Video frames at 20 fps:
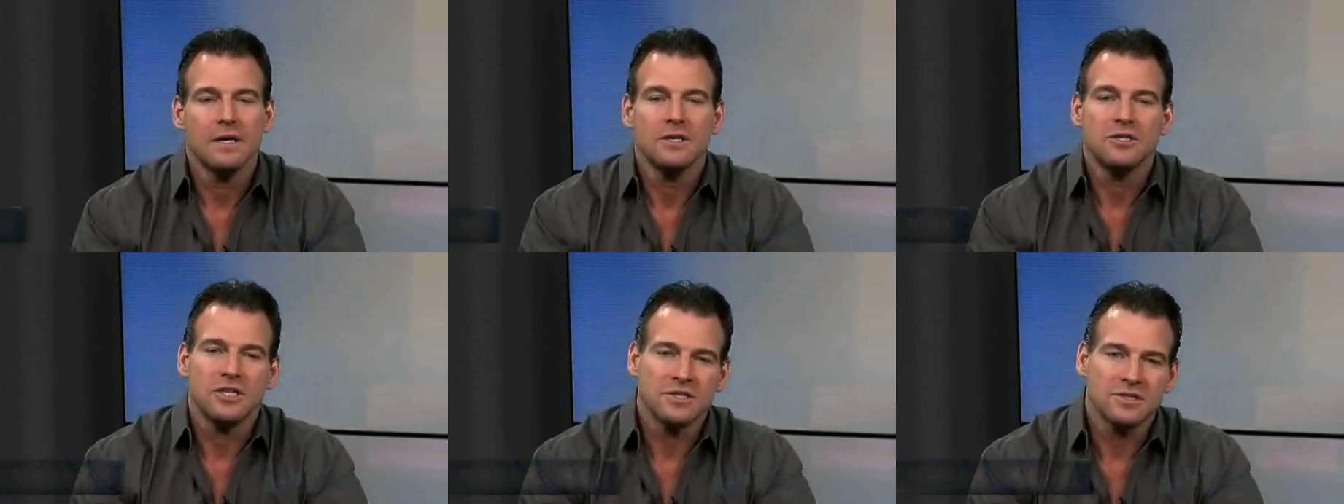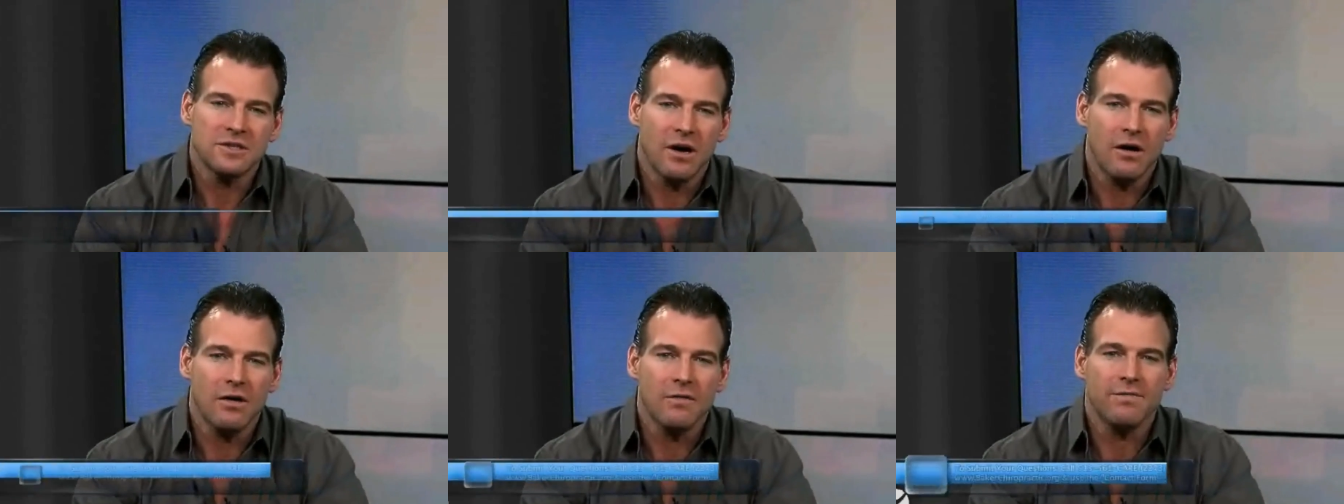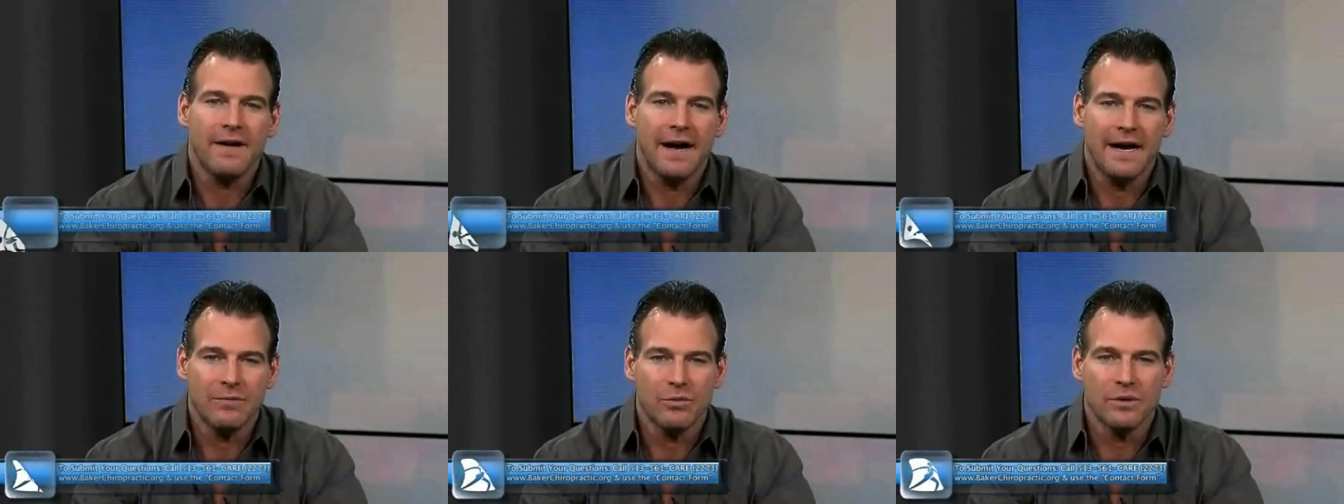Just call
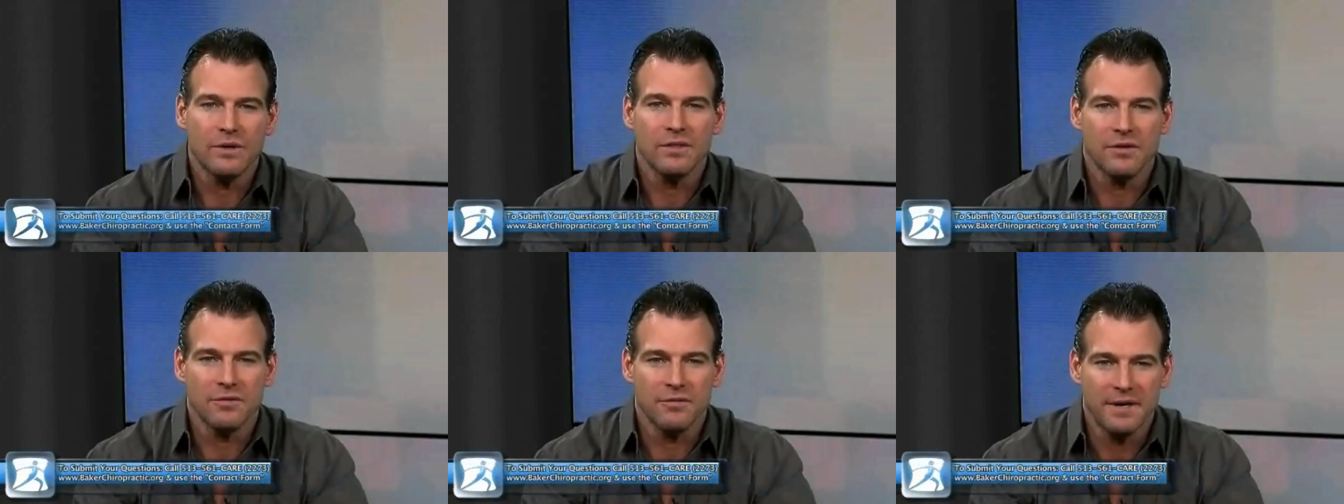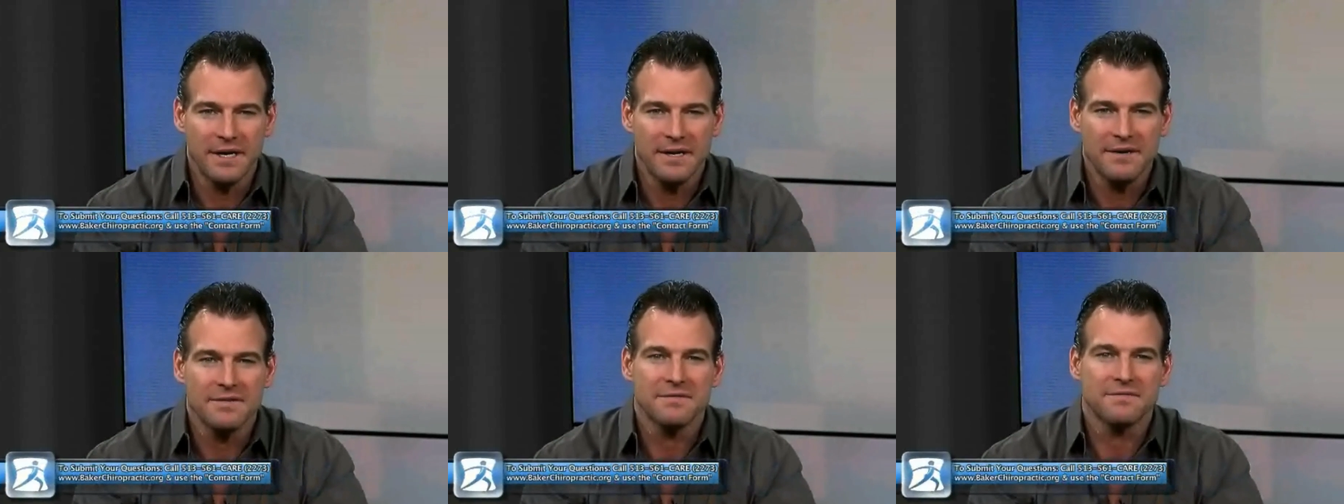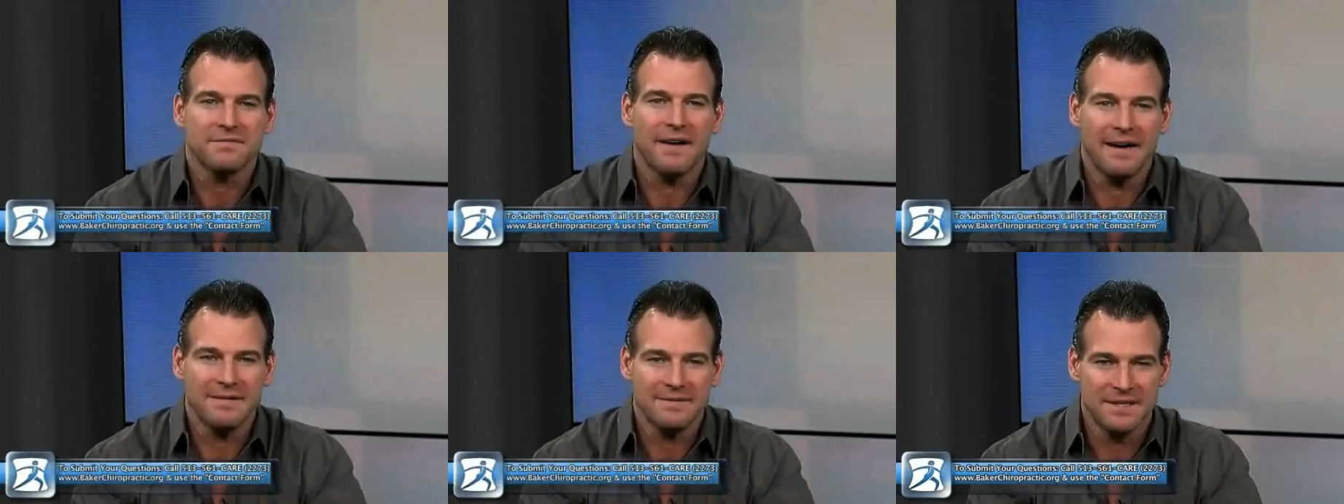
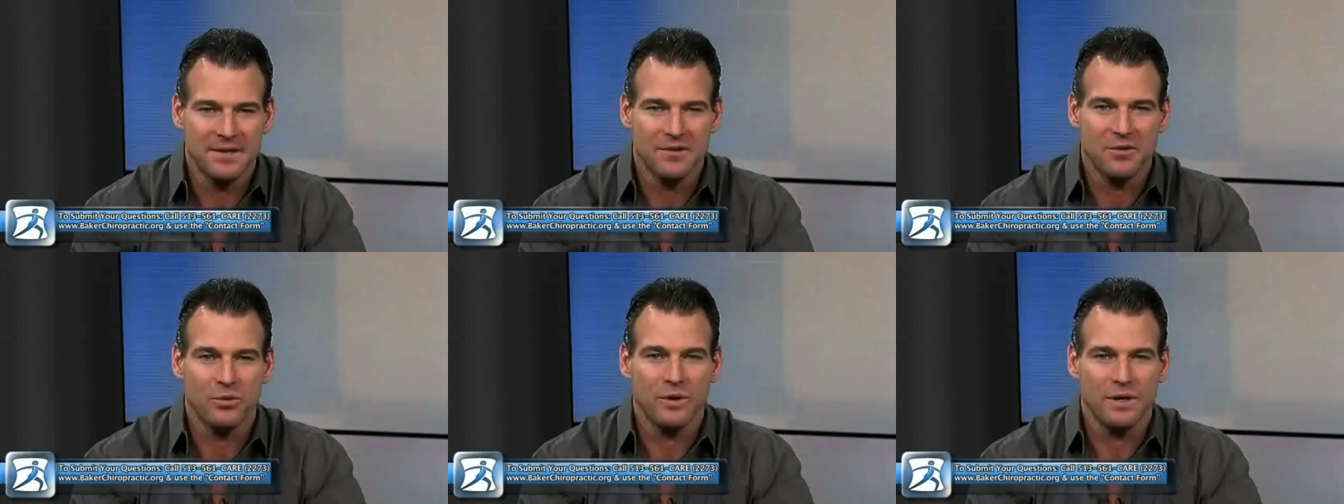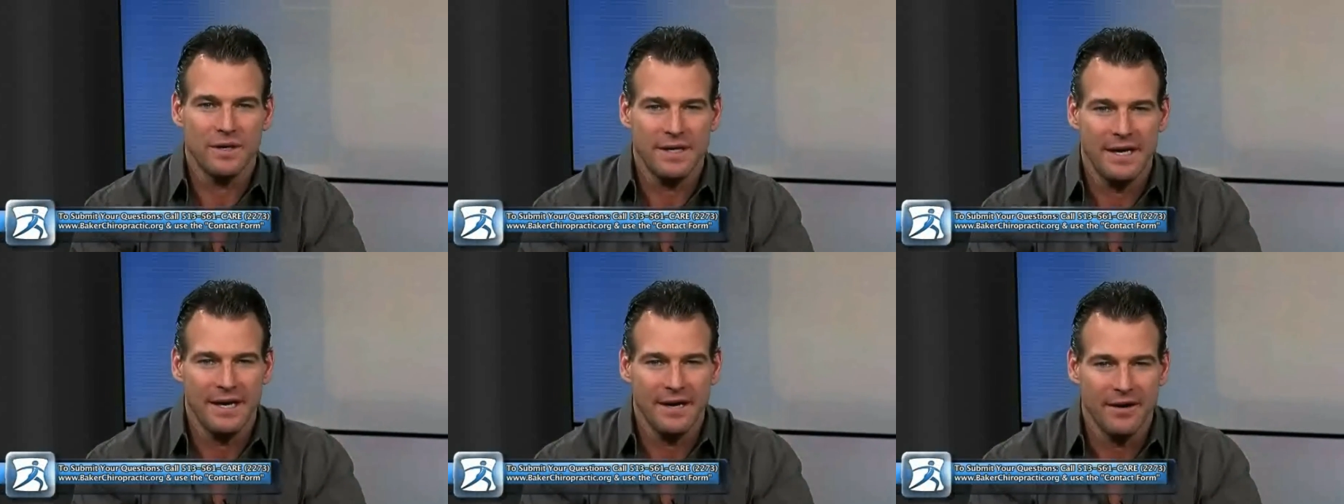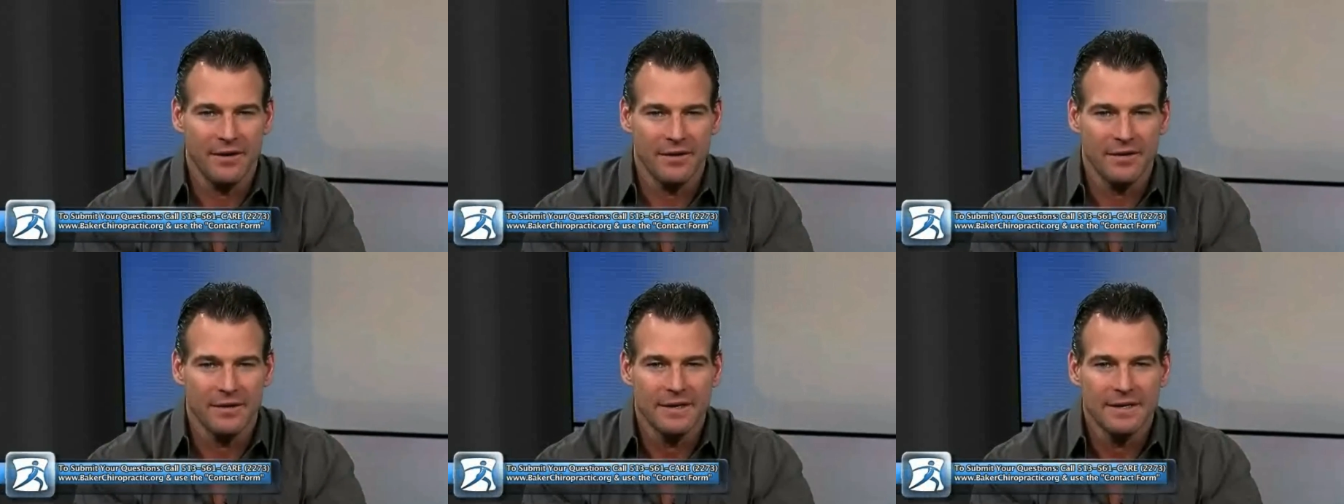513-561-CARE.